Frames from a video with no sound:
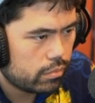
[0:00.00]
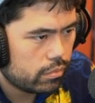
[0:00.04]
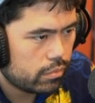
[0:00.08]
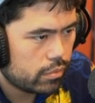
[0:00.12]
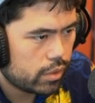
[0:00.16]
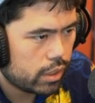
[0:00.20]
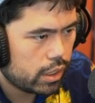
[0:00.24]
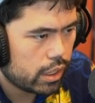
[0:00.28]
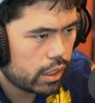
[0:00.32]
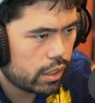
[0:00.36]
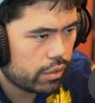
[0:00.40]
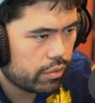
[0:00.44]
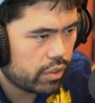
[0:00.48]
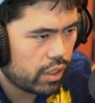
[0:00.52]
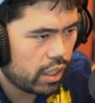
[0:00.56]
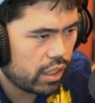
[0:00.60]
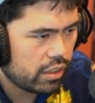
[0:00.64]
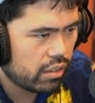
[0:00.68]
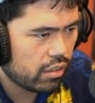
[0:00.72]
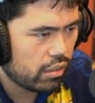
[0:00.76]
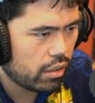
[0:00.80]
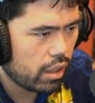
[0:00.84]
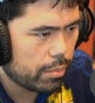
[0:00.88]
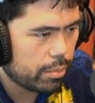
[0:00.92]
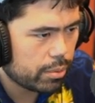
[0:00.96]
Again, I've got
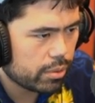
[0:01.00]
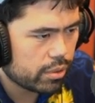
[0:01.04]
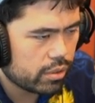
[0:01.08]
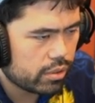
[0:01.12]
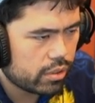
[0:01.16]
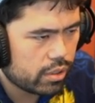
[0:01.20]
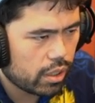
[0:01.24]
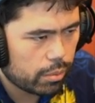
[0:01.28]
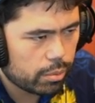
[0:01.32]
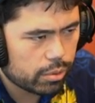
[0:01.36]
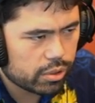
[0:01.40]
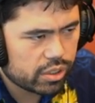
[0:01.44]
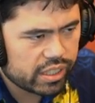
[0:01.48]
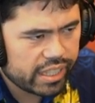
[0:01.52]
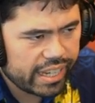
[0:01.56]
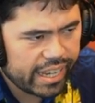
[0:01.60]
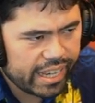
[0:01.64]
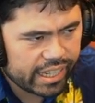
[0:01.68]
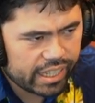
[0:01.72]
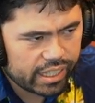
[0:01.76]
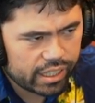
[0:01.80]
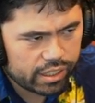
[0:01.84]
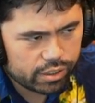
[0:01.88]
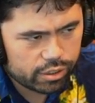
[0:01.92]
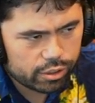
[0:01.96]
the double
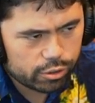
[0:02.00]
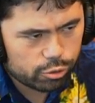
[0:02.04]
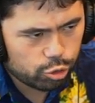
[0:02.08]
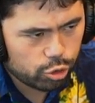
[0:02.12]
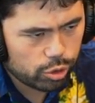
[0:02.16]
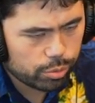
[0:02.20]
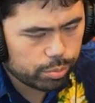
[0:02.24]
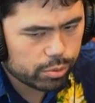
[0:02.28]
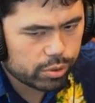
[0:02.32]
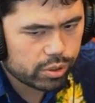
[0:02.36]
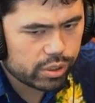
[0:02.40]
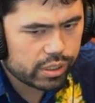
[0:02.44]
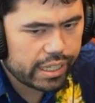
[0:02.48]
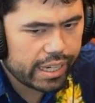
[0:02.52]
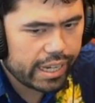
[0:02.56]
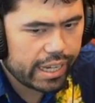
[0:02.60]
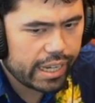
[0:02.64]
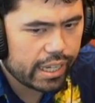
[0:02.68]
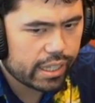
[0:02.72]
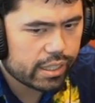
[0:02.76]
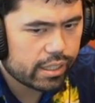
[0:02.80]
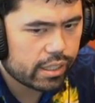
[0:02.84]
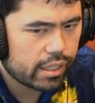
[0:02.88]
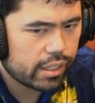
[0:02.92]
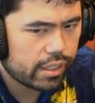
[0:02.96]
stack into the triple
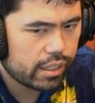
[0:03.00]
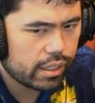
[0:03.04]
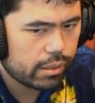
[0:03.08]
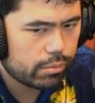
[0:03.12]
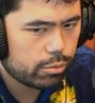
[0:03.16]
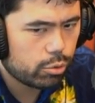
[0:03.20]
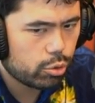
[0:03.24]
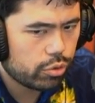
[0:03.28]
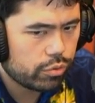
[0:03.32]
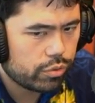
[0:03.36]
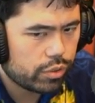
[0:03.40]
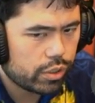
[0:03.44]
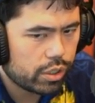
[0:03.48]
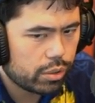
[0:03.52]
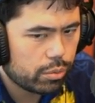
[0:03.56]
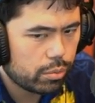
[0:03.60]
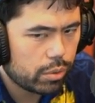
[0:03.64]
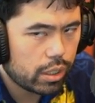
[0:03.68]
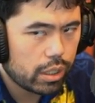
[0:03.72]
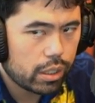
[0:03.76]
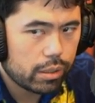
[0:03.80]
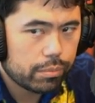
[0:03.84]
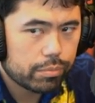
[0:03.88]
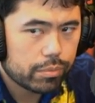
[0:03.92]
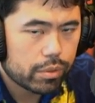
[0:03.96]
stack, and I think I'm doing very
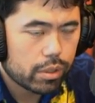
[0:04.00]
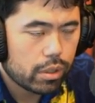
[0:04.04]
well.